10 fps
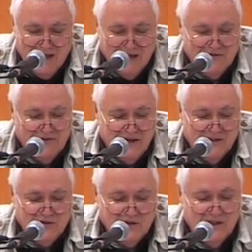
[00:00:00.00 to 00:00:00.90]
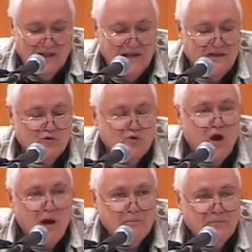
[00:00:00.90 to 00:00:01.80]
Eventually, he
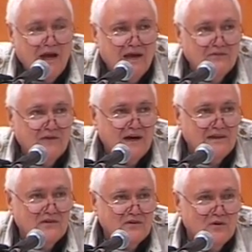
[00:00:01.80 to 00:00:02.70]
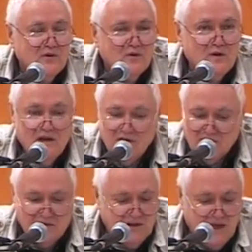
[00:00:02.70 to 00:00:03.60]
dropped out of high school,
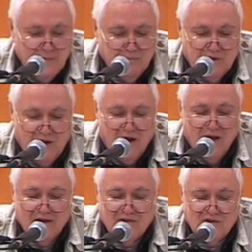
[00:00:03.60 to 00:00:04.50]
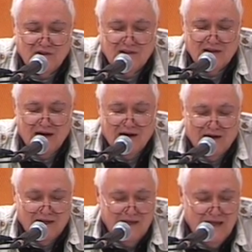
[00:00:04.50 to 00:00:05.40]
skipped college
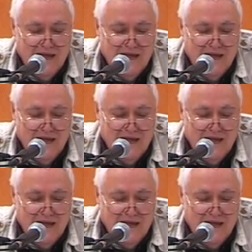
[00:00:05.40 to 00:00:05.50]
entirely,